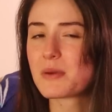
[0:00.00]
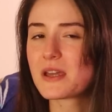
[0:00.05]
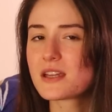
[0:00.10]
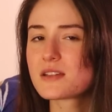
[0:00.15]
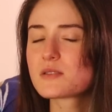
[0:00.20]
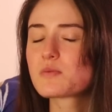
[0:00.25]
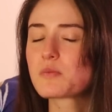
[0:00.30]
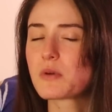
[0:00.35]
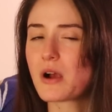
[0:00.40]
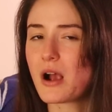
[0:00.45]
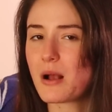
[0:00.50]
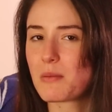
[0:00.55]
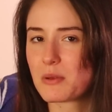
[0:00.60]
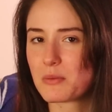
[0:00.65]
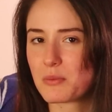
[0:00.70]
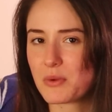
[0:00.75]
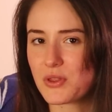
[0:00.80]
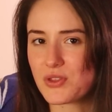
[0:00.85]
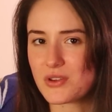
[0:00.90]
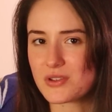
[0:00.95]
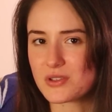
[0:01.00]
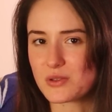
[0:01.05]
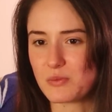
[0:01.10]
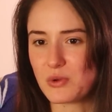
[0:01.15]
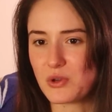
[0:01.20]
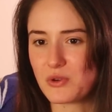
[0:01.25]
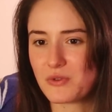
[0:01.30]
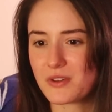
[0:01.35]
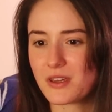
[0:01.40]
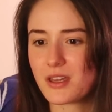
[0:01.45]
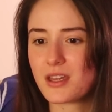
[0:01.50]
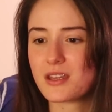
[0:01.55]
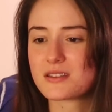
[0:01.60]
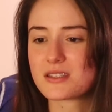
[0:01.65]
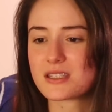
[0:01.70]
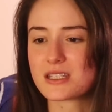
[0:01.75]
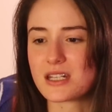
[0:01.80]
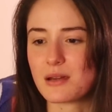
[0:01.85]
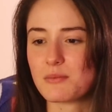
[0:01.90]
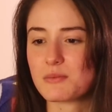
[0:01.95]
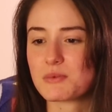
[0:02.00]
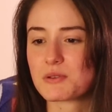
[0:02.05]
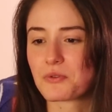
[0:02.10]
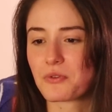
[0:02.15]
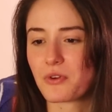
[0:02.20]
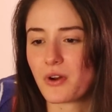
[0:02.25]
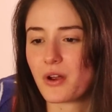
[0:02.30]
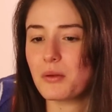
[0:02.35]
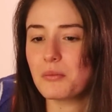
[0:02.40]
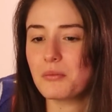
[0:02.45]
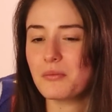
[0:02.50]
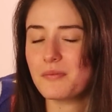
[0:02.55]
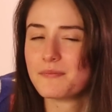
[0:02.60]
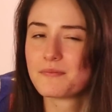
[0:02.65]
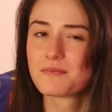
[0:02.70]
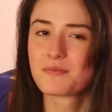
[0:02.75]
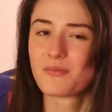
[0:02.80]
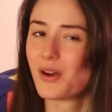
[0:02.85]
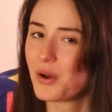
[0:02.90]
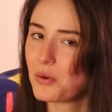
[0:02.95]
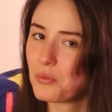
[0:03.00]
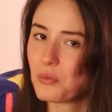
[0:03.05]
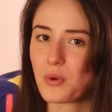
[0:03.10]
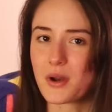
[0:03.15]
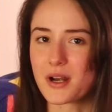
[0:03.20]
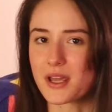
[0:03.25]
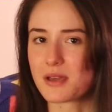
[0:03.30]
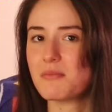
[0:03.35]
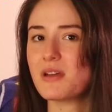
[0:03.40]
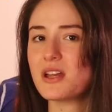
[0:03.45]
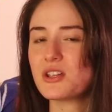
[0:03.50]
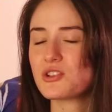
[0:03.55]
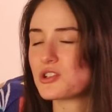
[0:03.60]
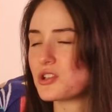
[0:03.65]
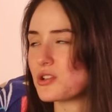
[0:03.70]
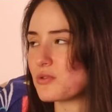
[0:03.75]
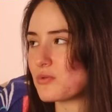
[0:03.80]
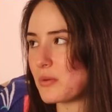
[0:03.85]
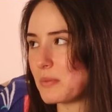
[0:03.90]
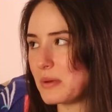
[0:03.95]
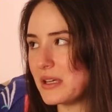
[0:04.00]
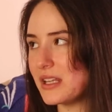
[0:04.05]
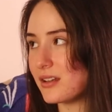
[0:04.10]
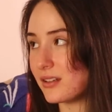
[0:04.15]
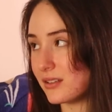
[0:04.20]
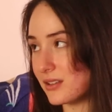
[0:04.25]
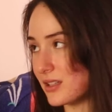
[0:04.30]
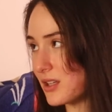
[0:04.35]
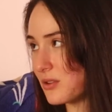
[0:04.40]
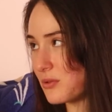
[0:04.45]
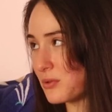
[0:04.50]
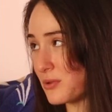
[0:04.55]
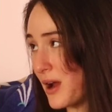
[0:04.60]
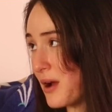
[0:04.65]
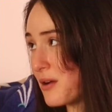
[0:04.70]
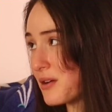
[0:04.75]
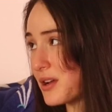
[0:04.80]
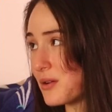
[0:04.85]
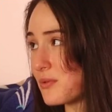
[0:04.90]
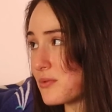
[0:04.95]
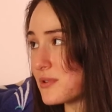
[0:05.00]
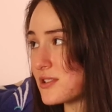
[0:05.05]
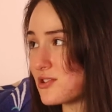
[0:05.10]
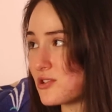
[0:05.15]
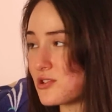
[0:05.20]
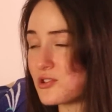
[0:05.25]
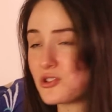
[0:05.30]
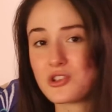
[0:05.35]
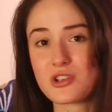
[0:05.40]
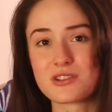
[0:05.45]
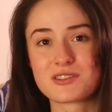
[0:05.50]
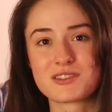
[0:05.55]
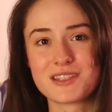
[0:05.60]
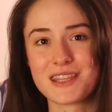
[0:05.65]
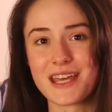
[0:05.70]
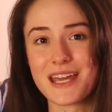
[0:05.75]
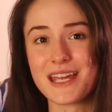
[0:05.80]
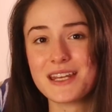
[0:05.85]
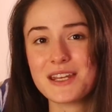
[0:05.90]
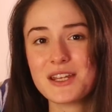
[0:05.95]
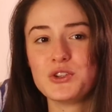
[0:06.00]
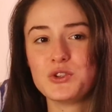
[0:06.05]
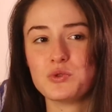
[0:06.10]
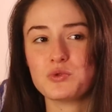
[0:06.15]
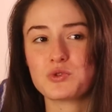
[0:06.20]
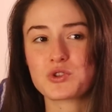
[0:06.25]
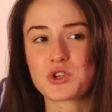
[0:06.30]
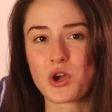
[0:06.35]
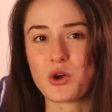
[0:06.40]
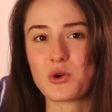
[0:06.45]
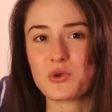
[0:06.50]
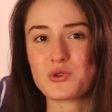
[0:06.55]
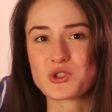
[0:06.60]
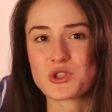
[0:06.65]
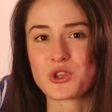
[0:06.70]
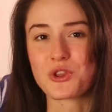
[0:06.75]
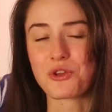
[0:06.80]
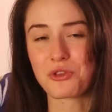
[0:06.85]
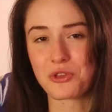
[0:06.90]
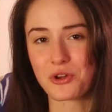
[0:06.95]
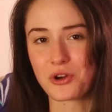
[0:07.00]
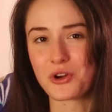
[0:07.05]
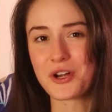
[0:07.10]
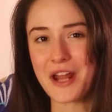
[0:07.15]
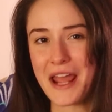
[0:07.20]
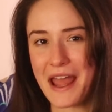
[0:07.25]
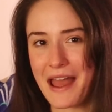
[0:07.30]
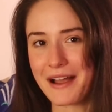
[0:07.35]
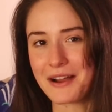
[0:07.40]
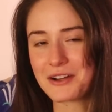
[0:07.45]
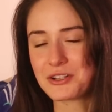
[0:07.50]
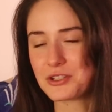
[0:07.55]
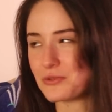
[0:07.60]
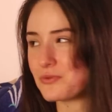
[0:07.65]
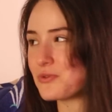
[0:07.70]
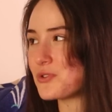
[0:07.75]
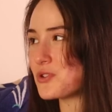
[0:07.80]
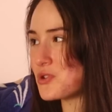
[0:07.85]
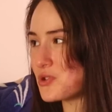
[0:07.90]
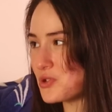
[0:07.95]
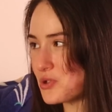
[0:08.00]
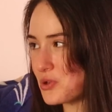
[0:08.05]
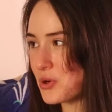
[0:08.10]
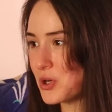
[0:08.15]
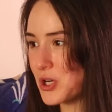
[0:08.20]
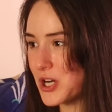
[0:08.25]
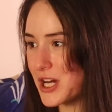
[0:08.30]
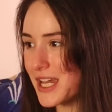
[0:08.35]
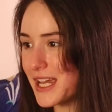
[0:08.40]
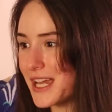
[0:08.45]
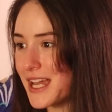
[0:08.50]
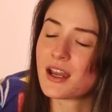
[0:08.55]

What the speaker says: biggest problem with this movie stems from what I mentioned repeatedly throughout it, which is just that you chose the third act of the story.